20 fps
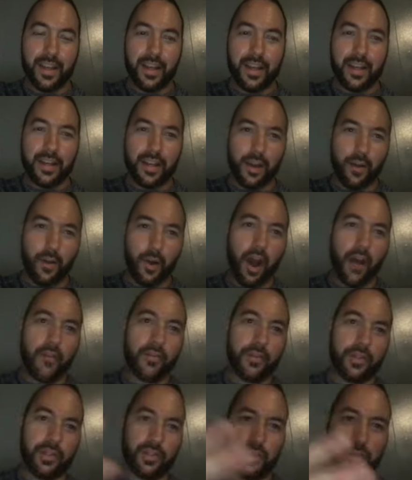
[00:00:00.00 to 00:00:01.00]
Now,
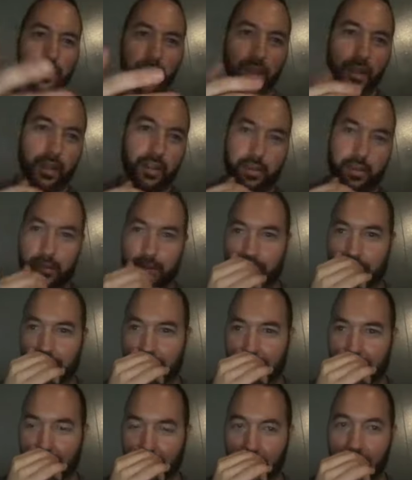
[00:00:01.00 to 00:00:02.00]
obviously, the
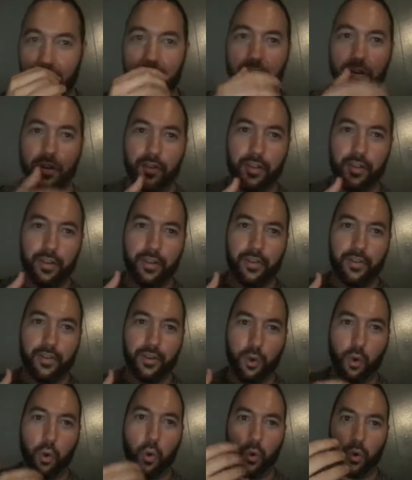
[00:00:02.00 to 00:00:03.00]
the leader, the the
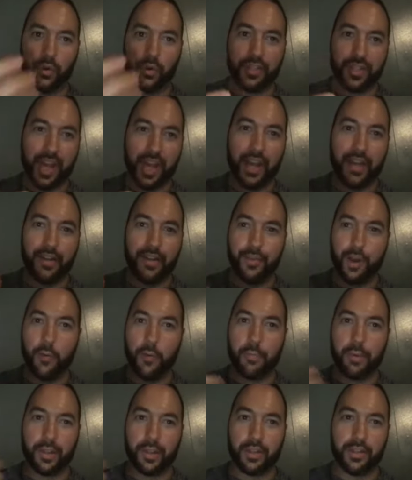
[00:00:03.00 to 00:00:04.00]
horse, kind of
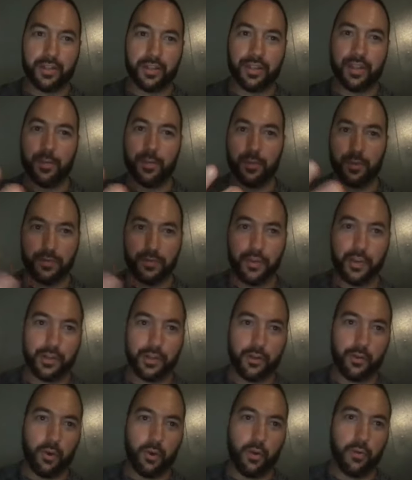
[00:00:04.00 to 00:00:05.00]
helping this team was
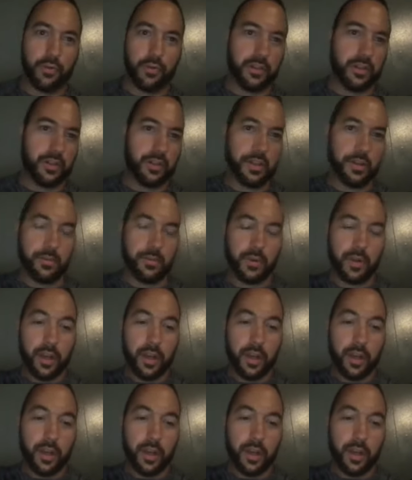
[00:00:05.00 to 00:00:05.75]
Victor Rosa, and